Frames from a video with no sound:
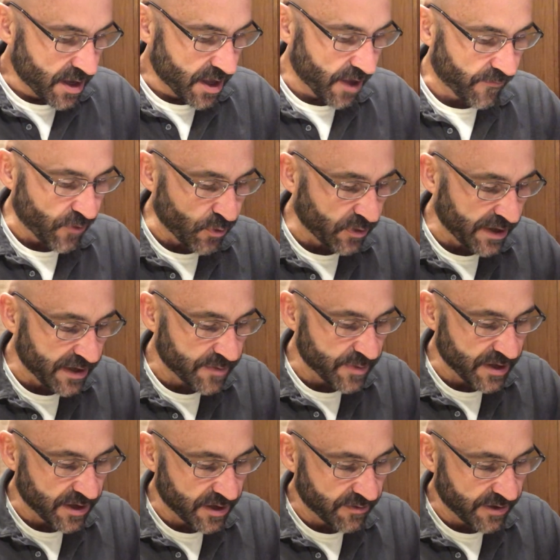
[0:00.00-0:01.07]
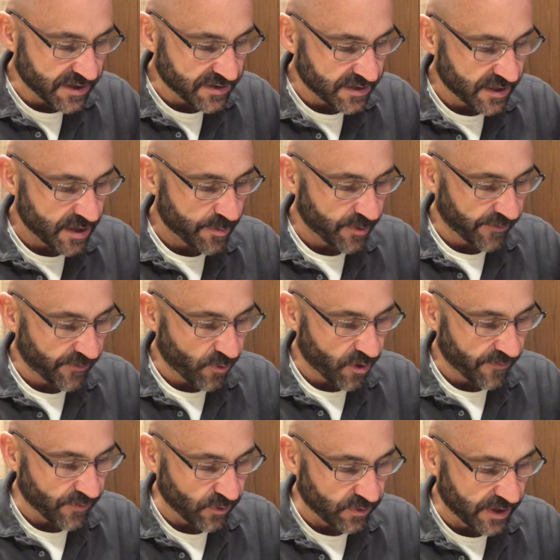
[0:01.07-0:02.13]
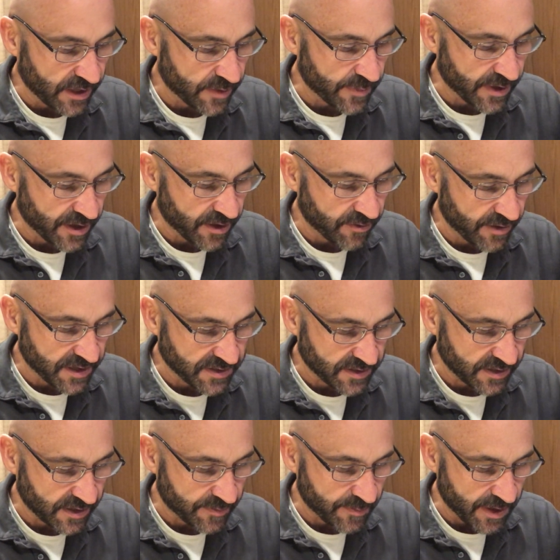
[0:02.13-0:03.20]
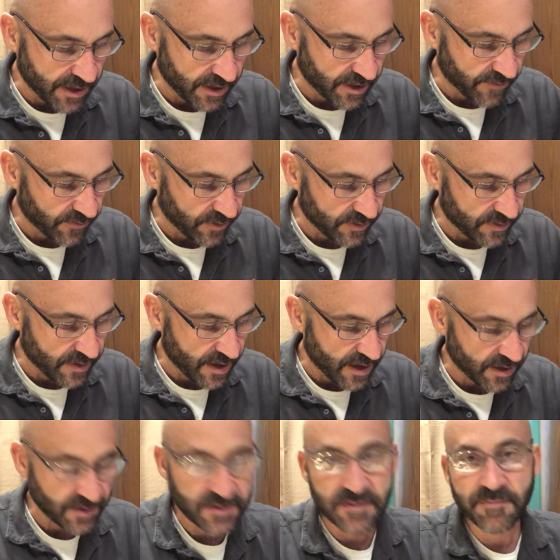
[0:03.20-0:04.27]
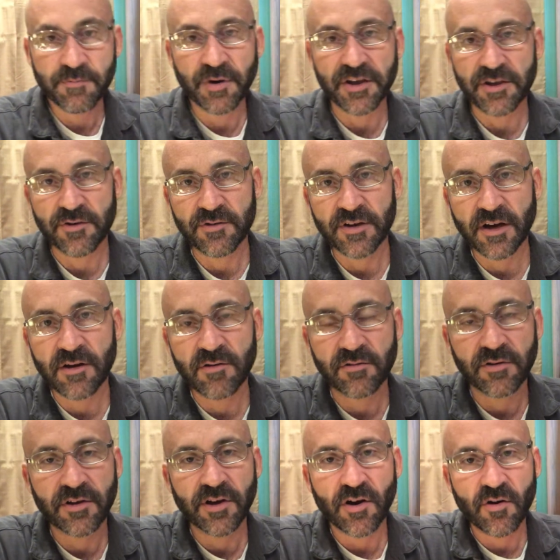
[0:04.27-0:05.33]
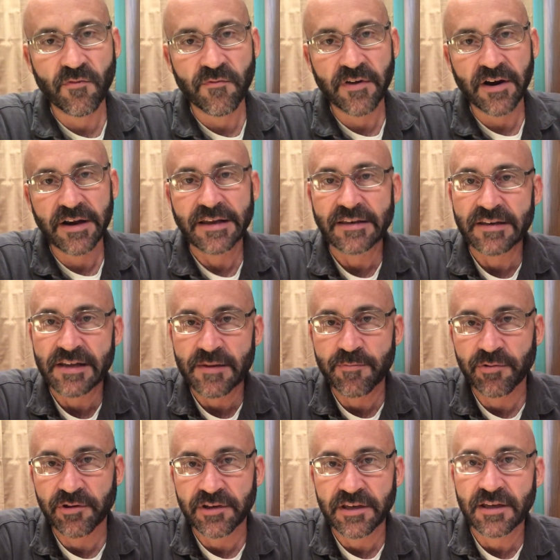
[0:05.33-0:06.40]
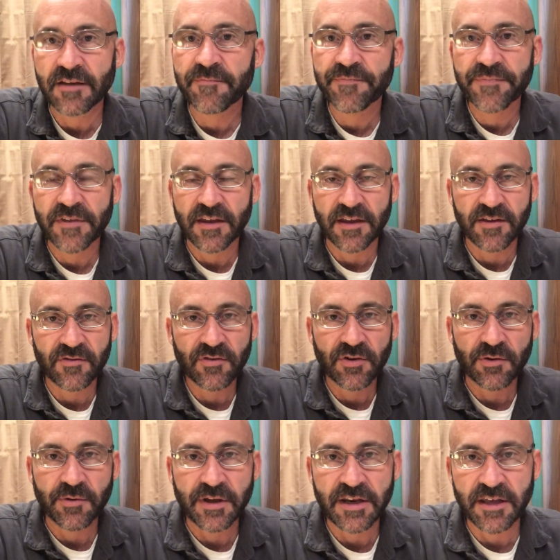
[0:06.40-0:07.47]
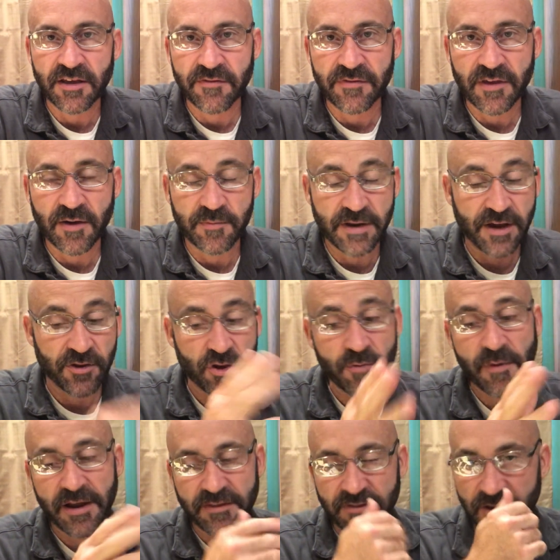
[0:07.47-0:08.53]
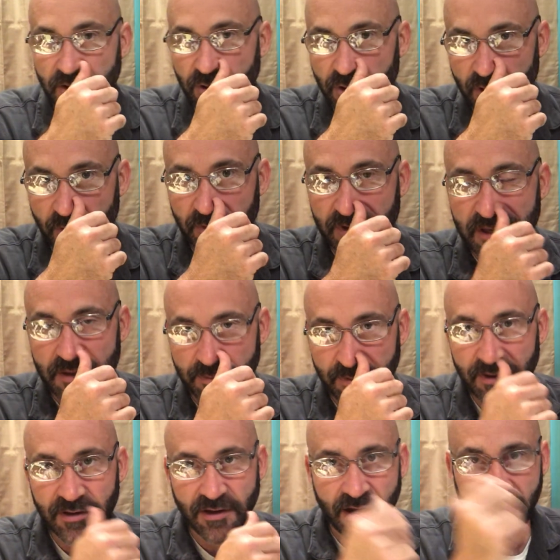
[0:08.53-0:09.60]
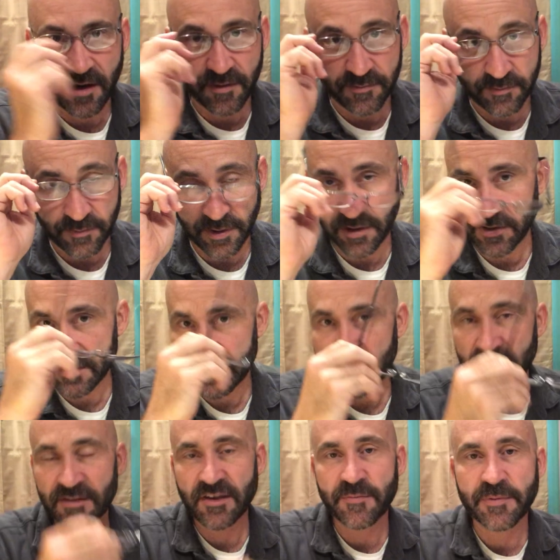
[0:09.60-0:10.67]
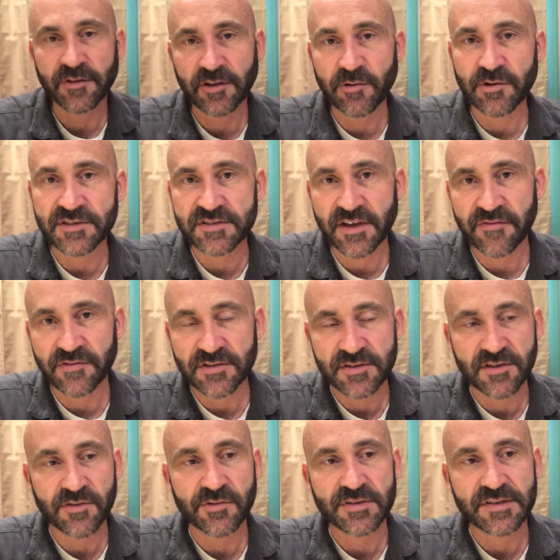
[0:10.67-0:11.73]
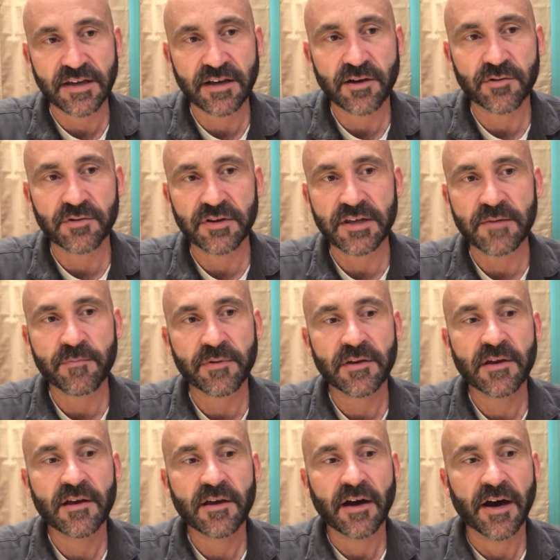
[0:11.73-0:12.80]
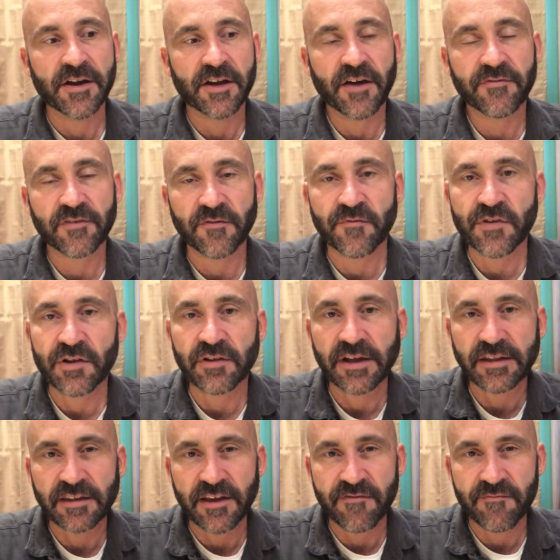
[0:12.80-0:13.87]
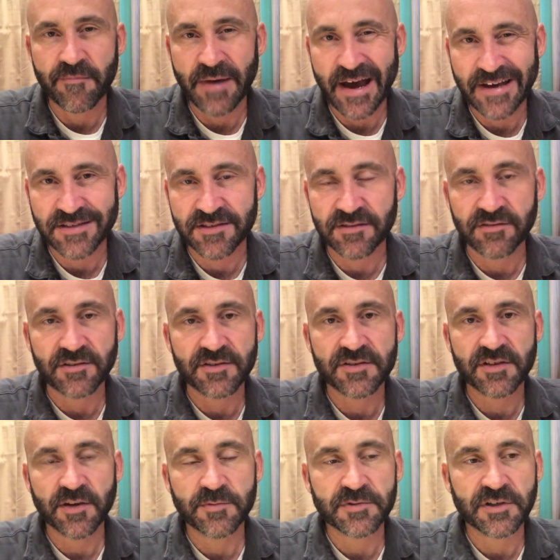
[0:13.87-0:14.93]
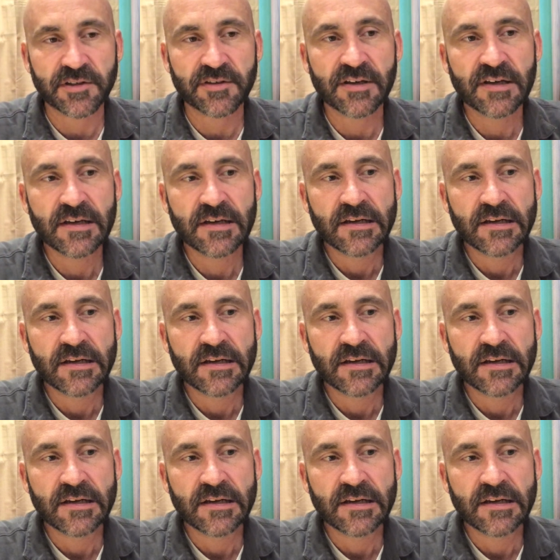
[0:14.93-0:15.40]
If you tend to be interested, number four, if you tend to be interested in many different things, but you don't go very deeply into any of them. Now, you might think you go deep um, because typically what sevens do is they go deep enough to feel like they've mastered the subject